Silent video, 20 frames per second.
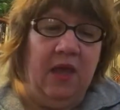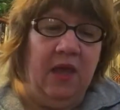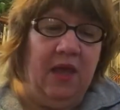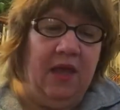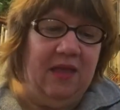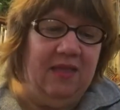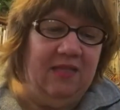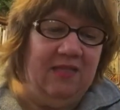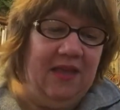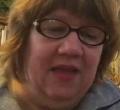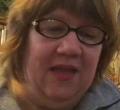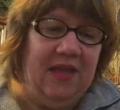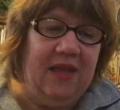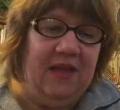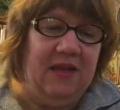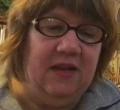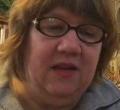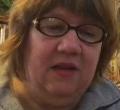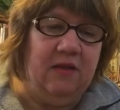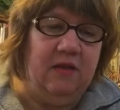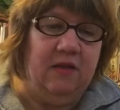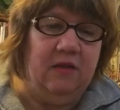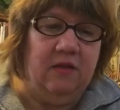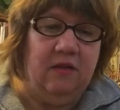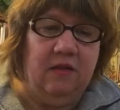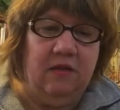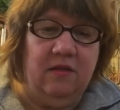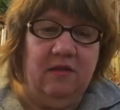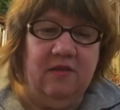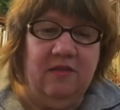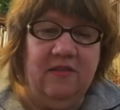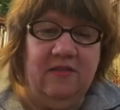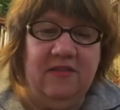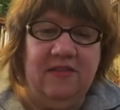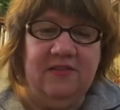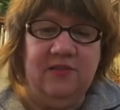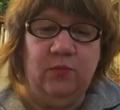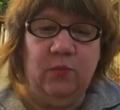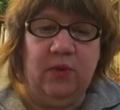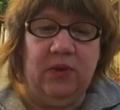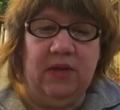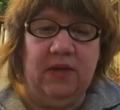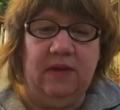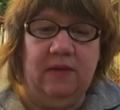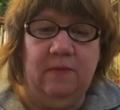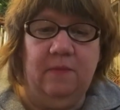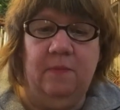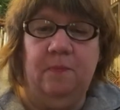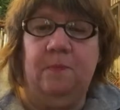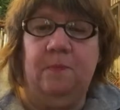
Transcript: And then this one,